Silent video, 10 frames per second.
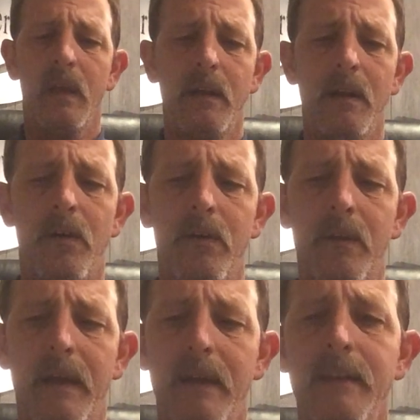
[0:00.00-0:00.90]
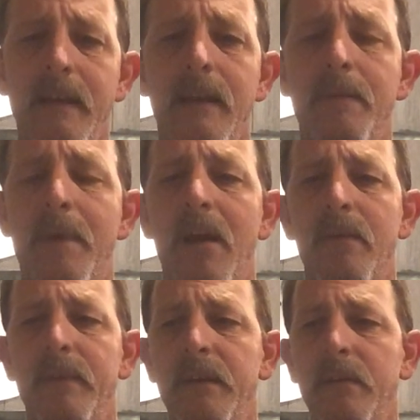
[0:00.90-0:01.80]
and it
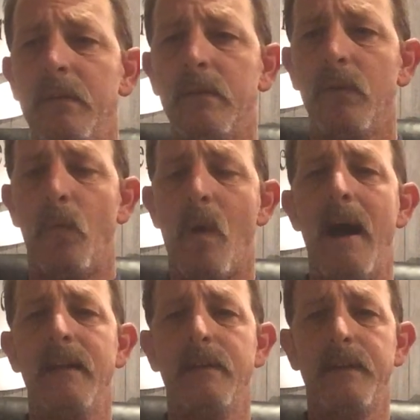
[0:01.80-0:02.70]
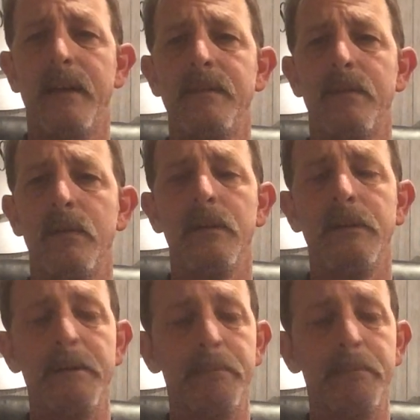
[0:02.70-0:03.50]
bothered me why the Testo could